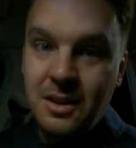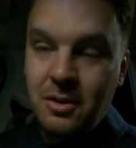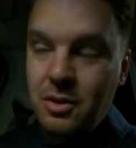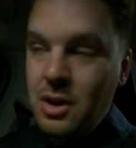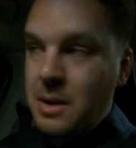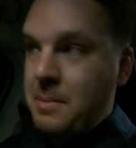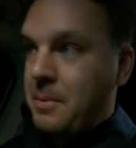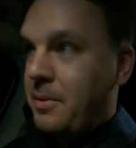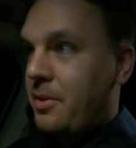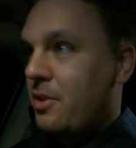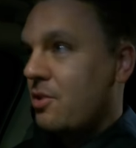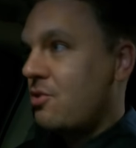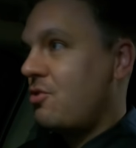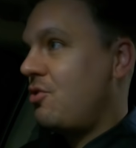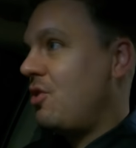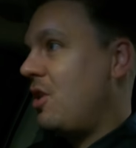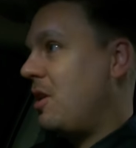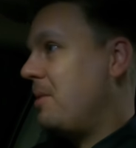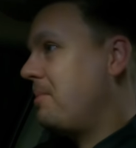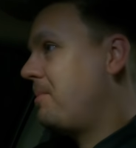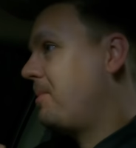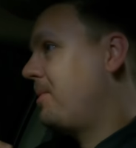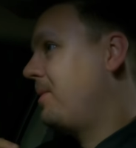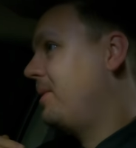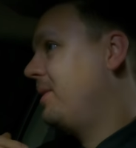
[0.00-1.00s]
cream of the
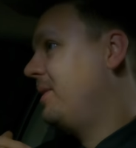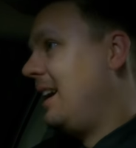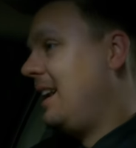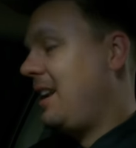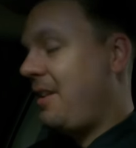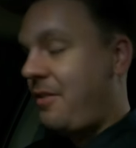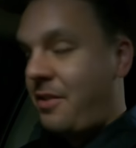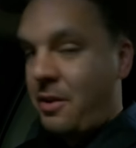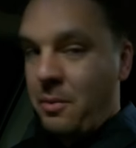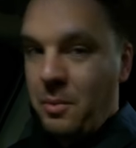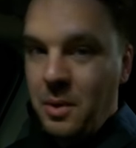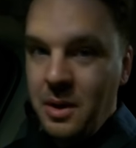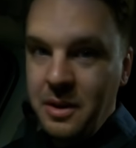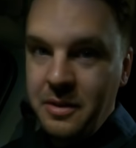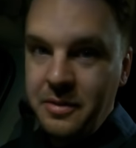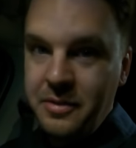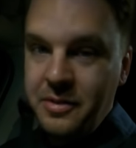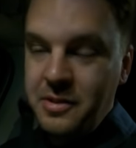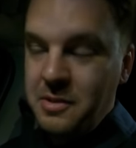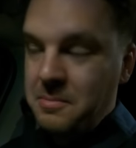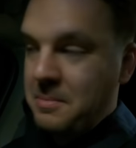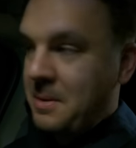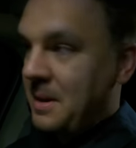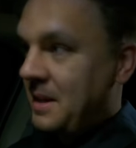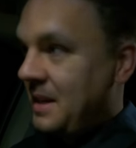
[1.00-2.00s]
crop. Anything worth
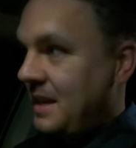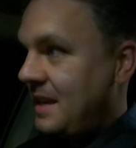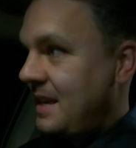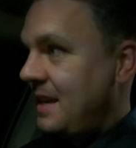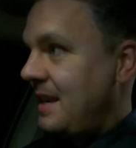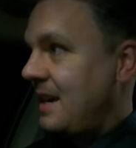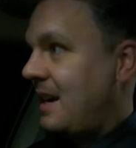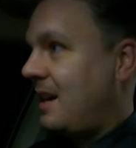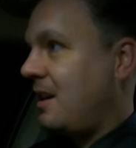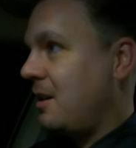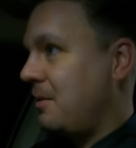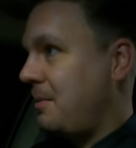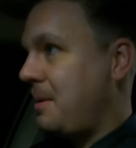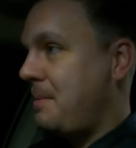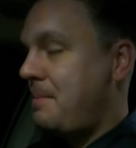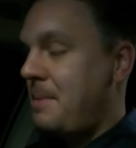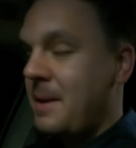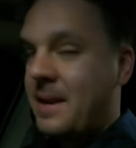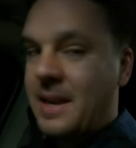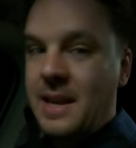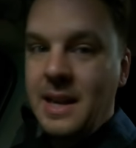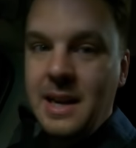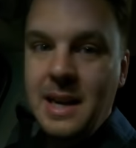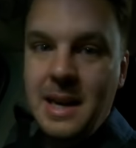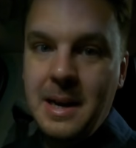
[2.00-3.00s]
some money, I'm going to be
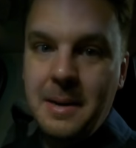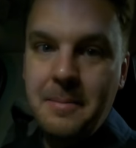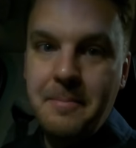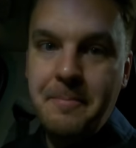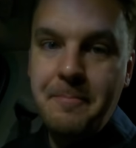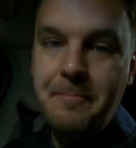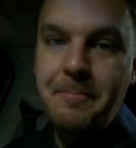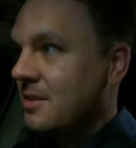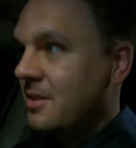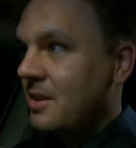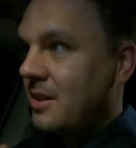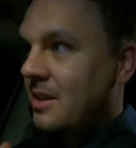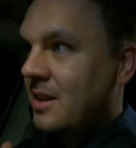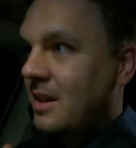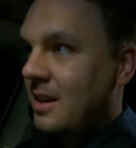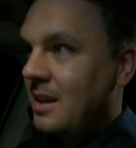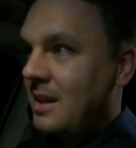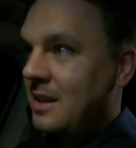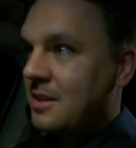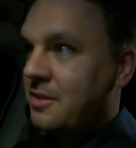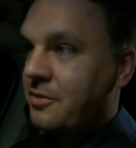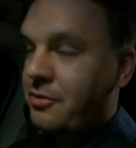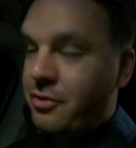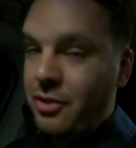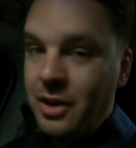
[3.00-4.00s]
picking up so I can
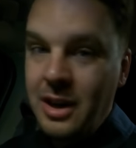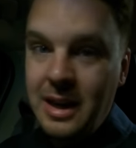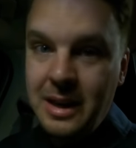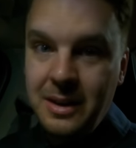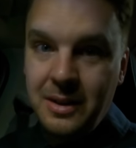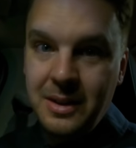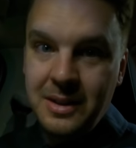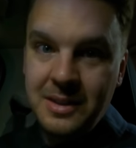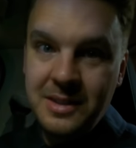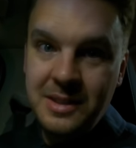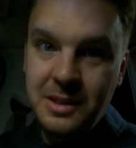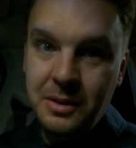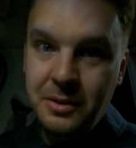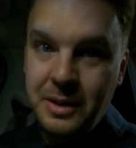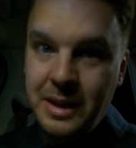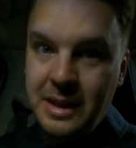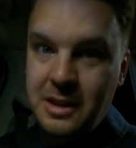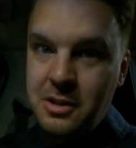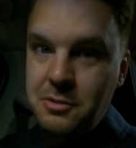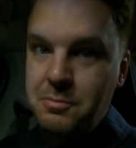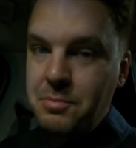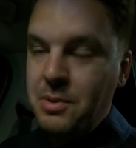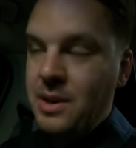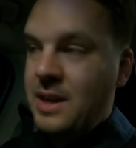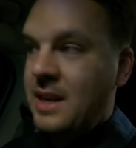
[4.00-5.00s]
last throughout until
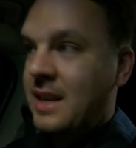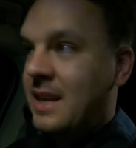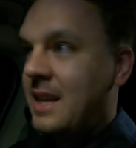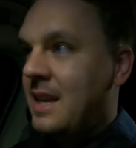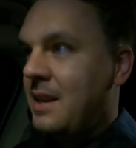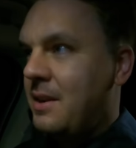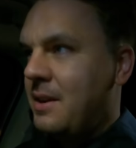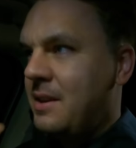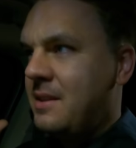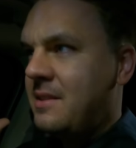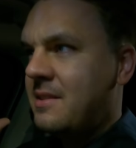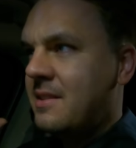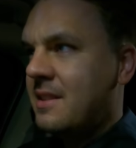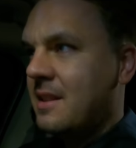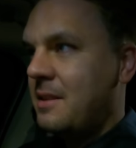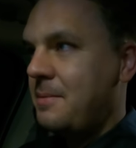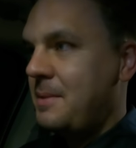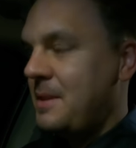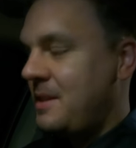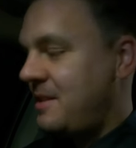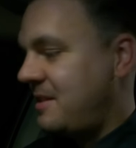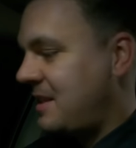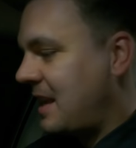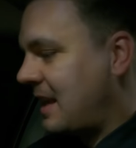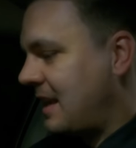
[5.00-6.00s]
next spring. He is going to
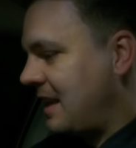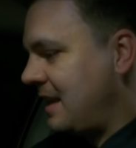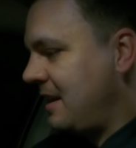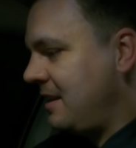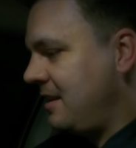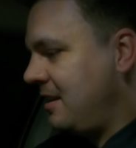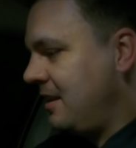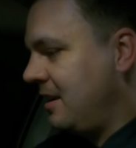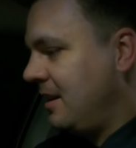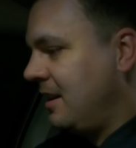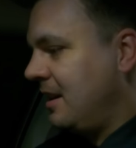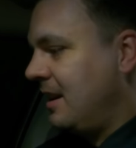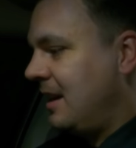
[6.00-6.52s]
be selling.